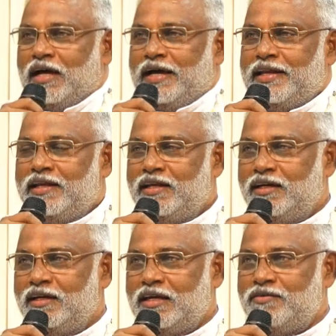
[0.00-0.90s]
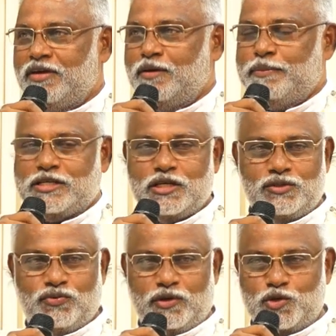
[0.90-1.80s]
and giving a
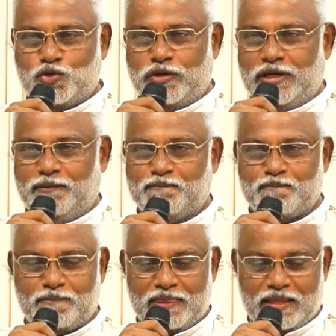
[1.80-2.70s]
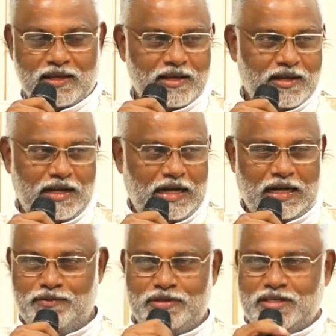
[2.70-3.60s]
message for you today,
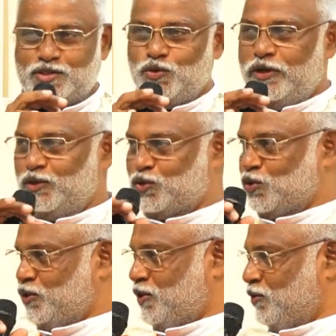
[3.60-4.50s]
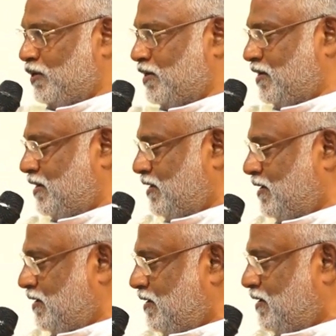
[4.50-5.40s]
I was just going through your
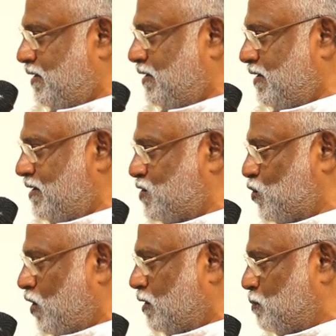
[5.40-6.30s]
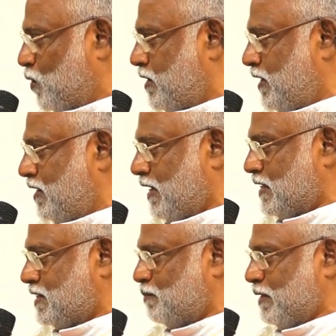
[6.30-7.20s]
songbook here.
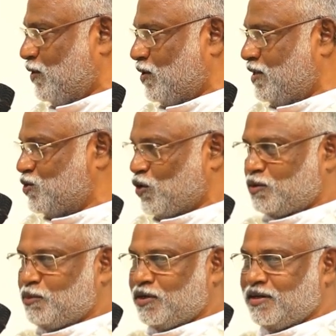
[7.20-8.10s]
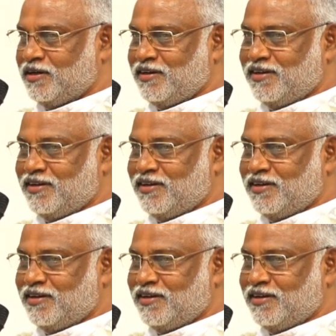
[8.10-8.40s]
Has somebody got the songbook?